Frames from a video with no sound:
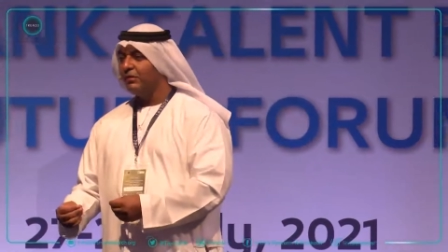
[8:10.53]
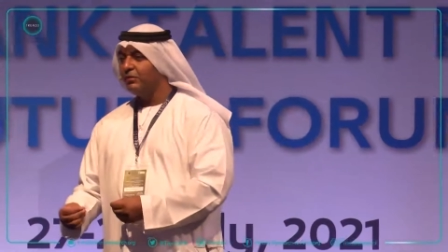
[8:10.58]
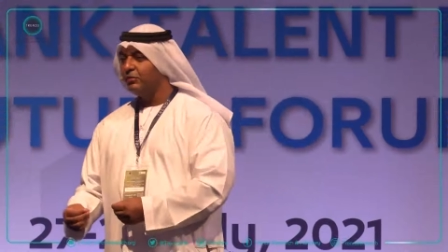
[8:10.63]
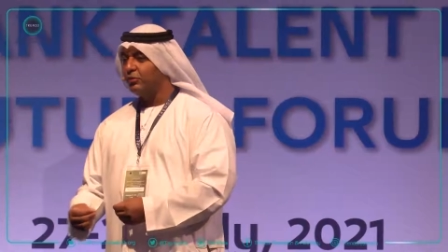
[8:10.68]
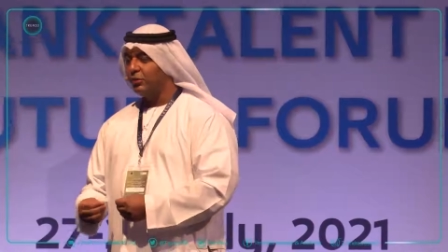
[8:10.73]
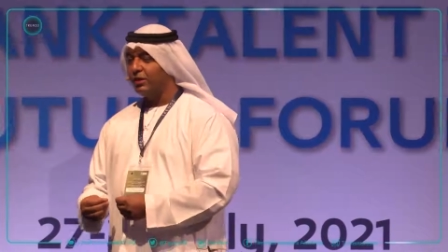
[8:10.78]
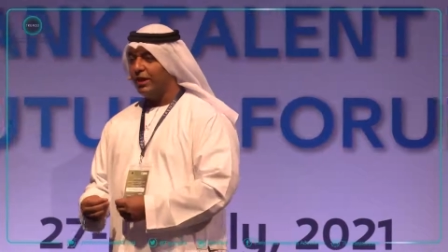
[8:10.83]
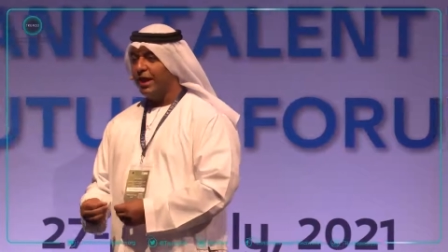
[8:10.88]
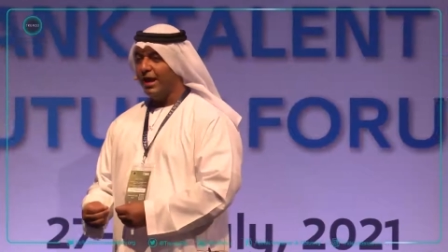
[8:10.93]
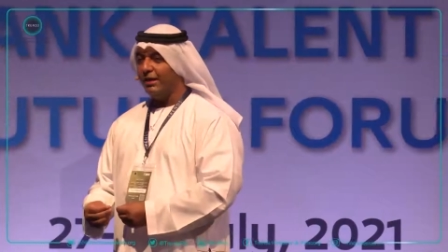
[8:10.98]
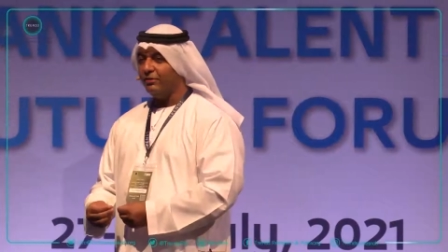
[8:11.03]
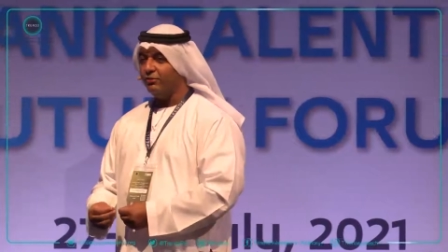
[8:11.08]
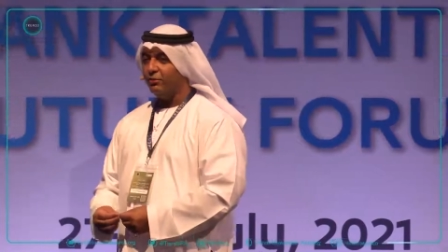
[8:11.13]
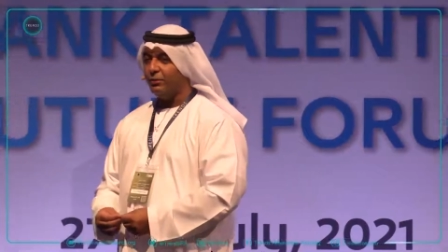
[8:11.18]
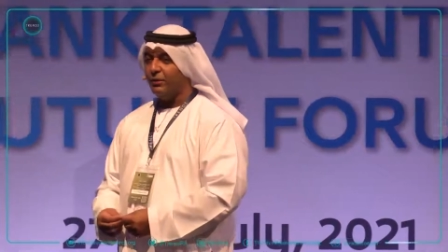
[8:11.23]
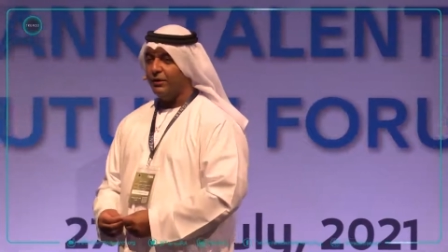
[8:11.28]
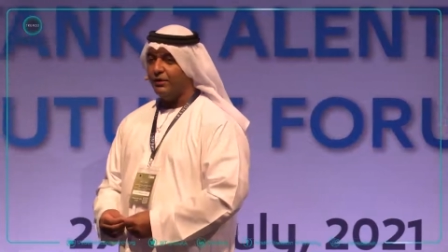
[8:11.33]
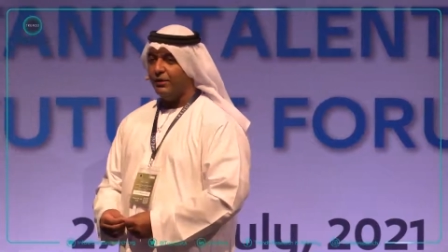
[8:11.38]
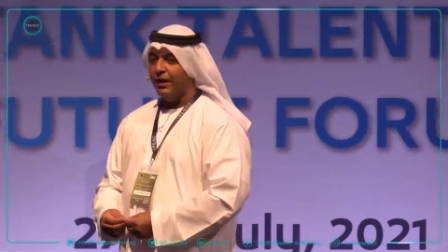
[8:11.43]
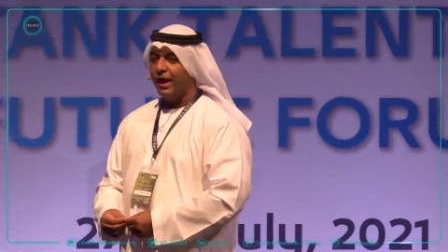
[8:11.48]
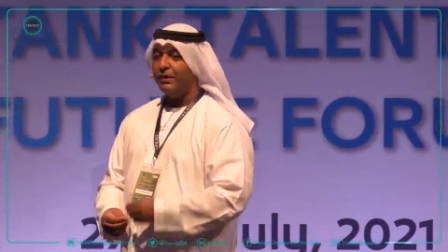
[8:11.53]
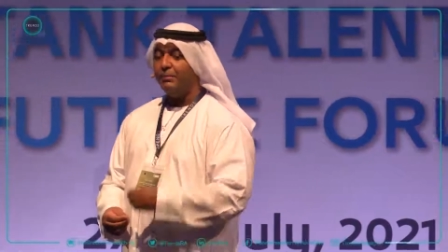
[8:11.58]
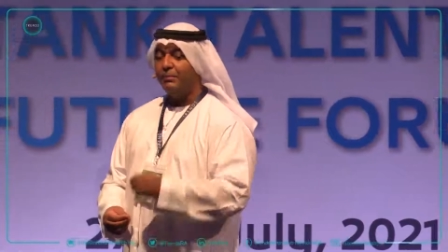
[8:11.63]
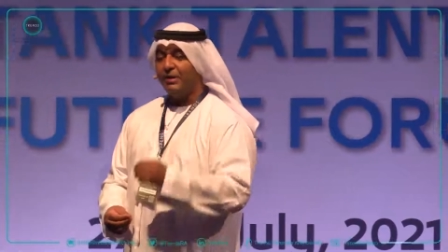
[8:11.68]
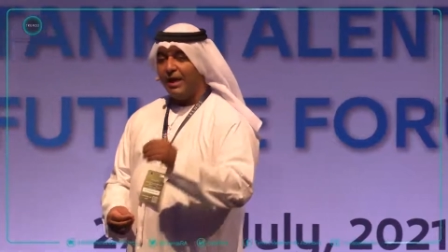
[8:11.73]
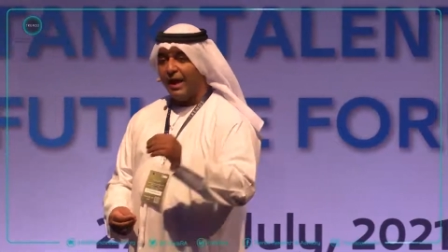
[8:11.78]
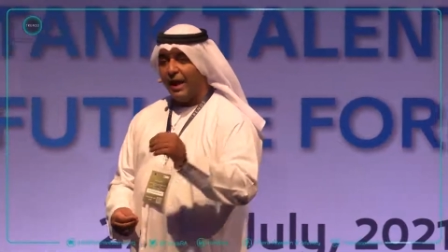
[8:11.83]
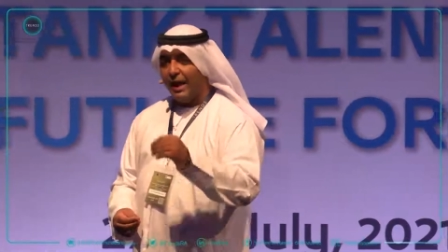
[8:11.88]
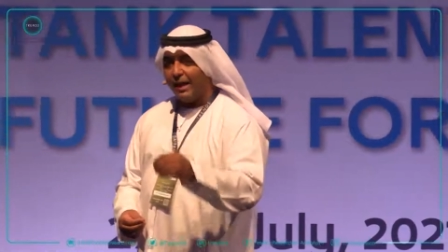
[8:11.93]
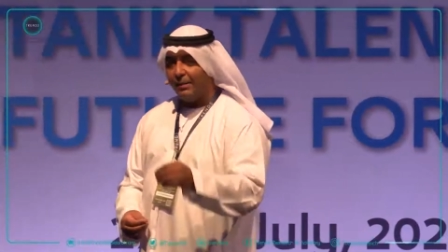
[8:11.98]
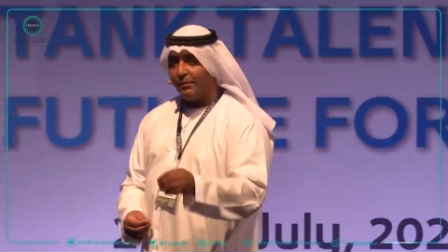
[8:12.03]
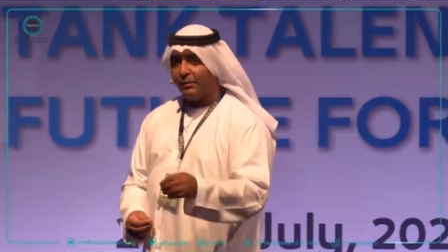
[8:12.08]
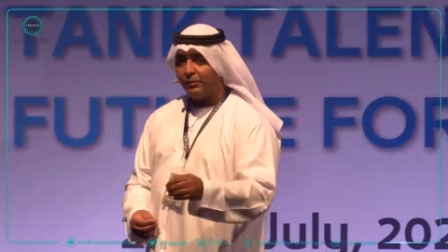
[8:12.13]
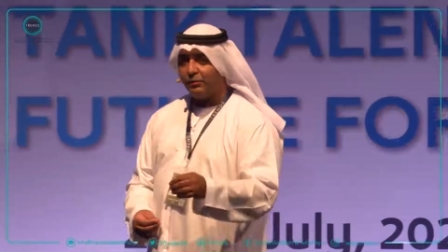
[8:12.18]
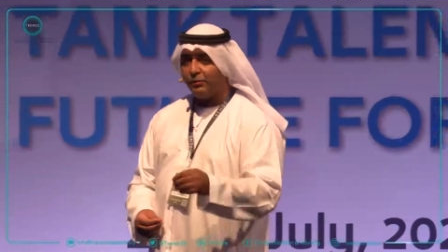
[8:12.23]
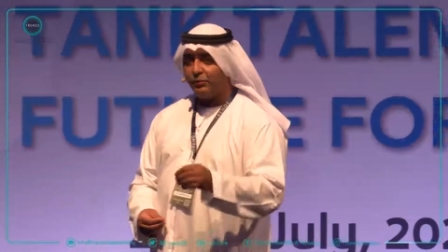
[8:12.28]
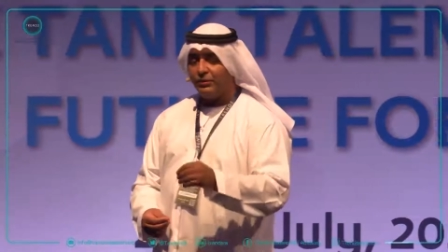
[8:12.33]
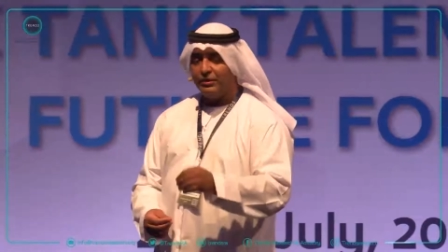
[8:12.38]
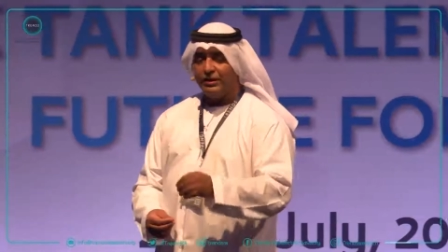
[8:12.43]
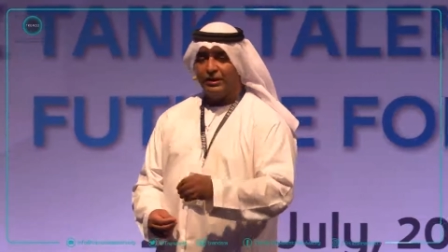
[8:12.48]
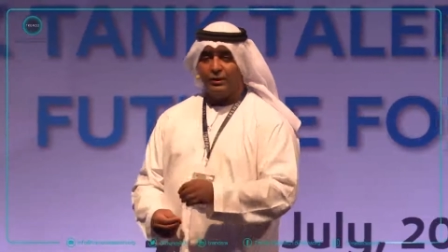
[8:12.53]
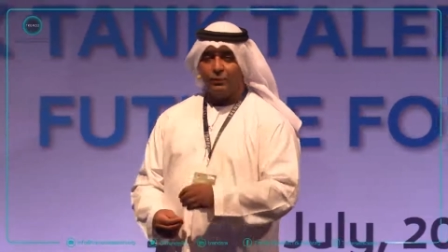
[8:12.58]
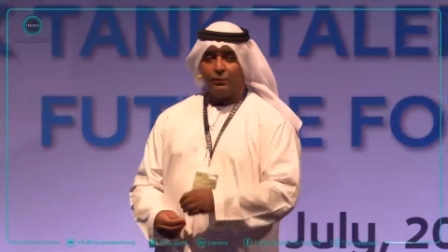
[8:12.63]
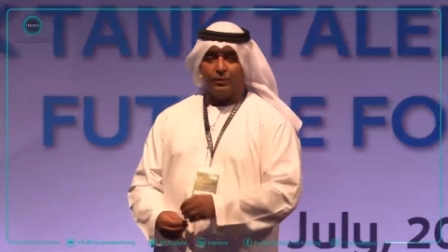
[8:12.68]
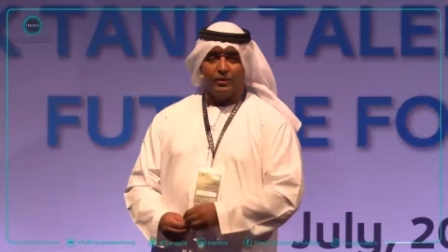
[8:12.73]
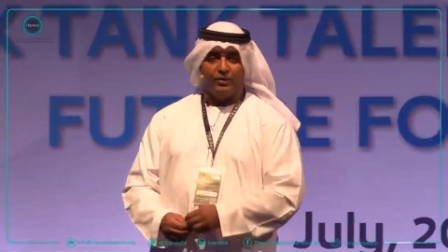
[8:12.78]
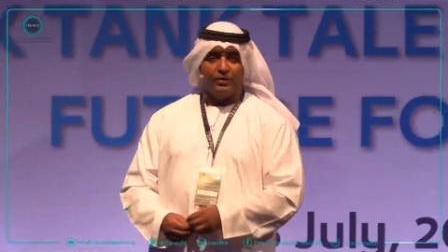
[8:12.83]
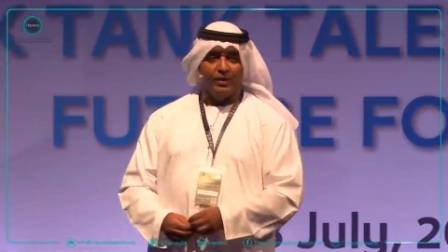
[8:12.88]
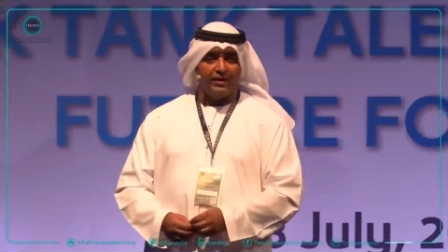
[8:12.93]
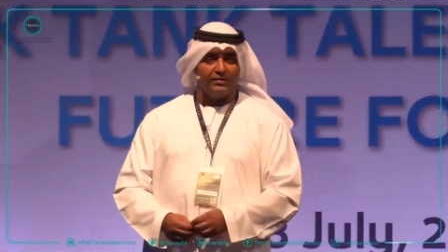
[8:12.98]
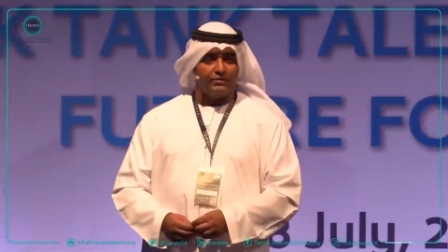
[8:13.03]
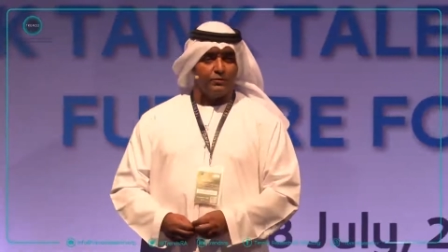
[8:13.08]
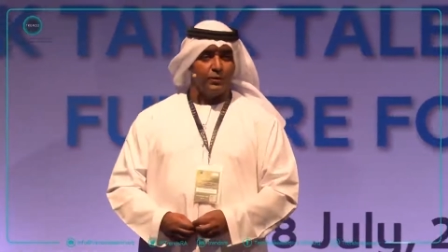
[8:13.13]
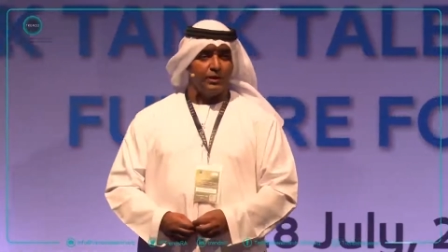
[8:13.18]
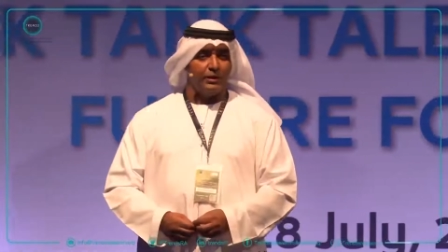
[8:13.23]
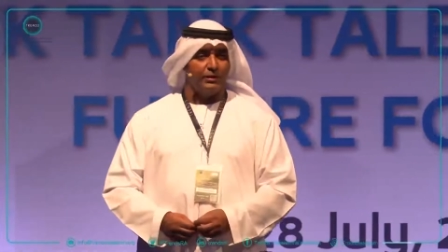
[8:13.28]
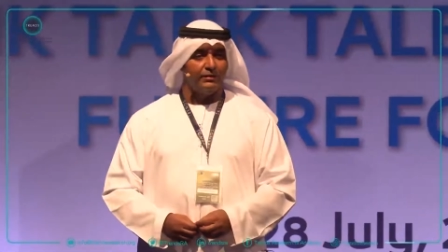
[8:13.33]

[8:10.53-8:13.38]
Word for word: to catch with and be able to deal with as well.